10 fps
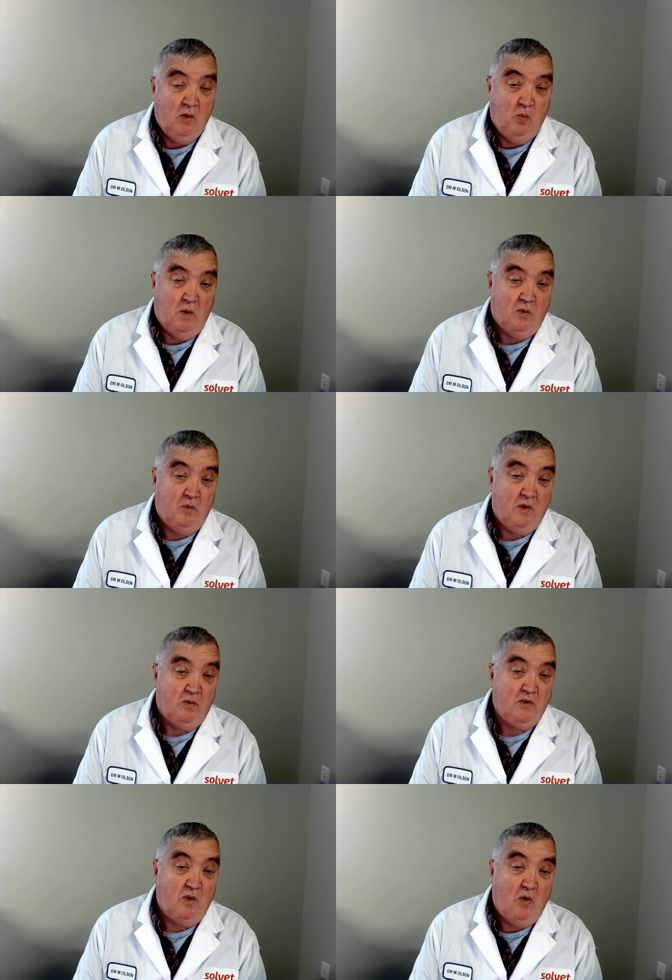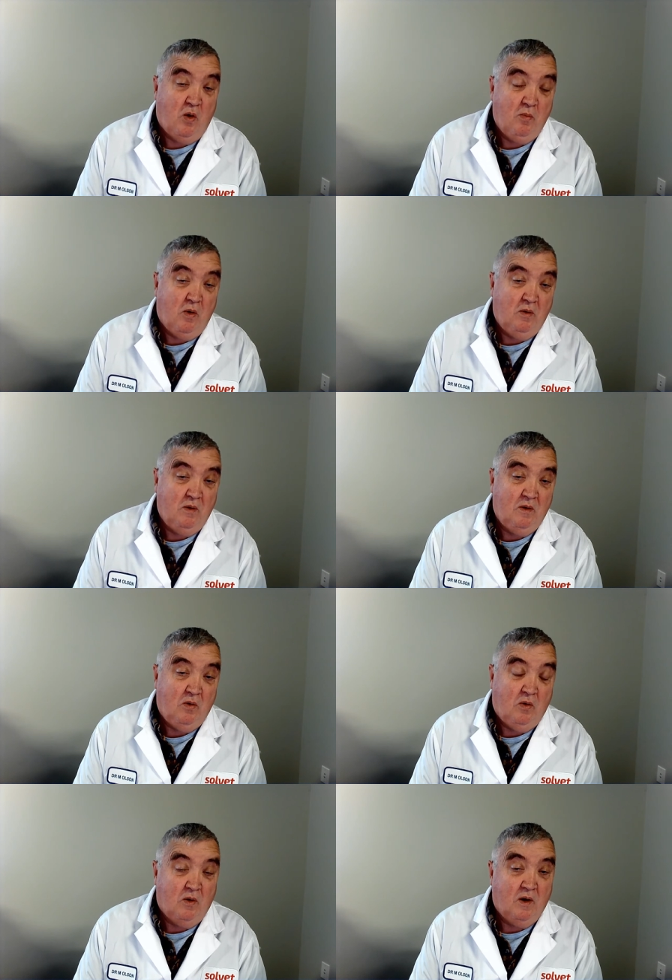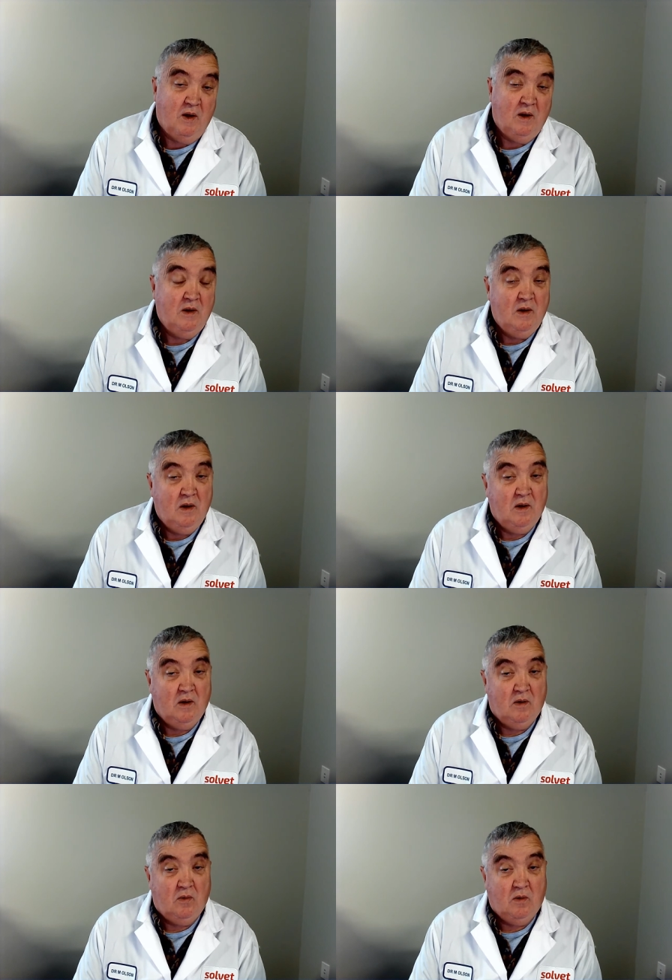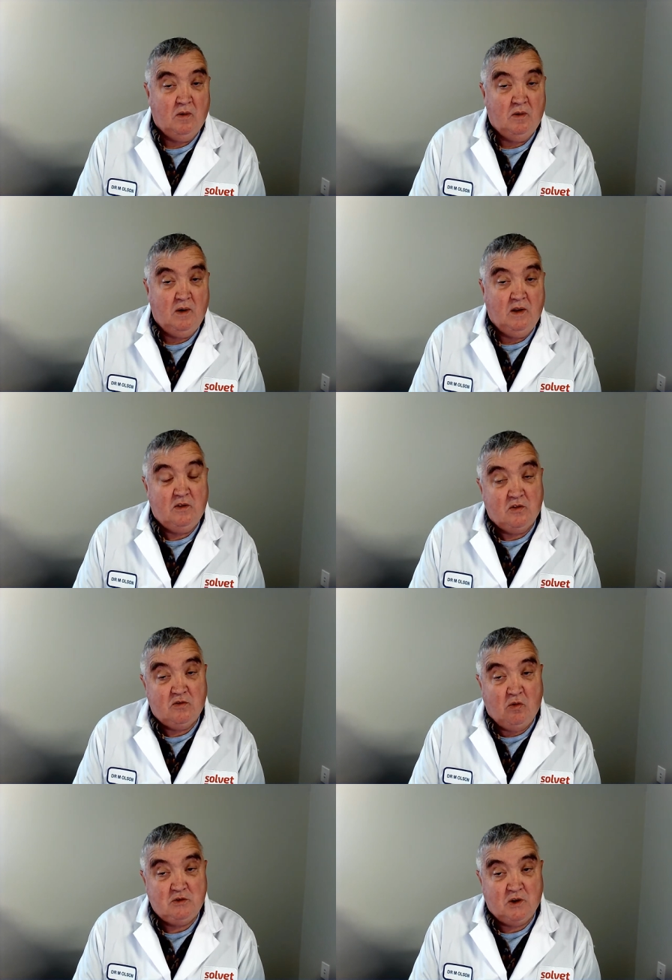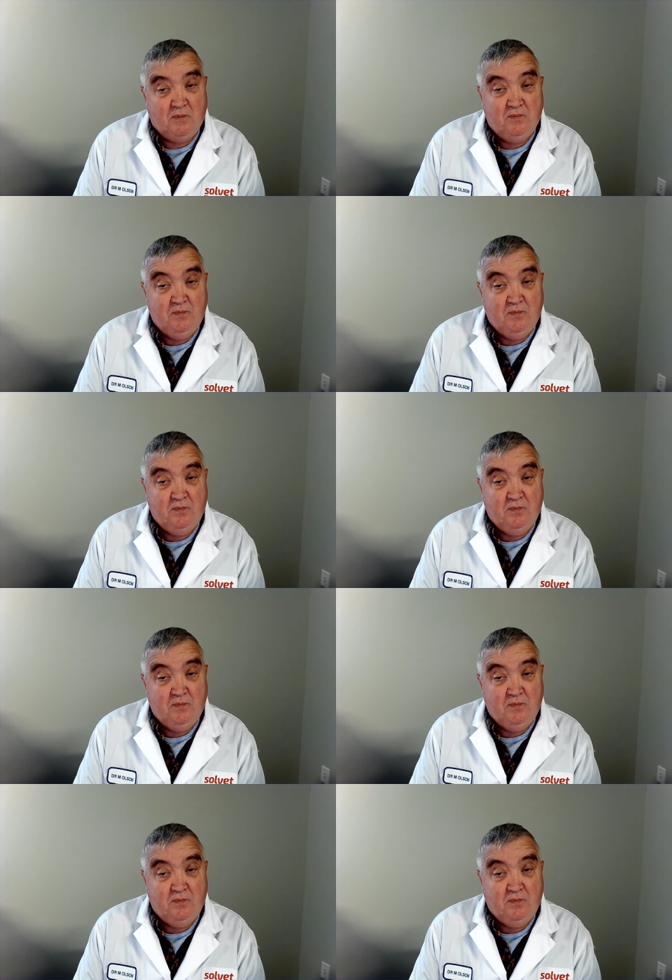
wh- whether it's a normal or a or a dystocia,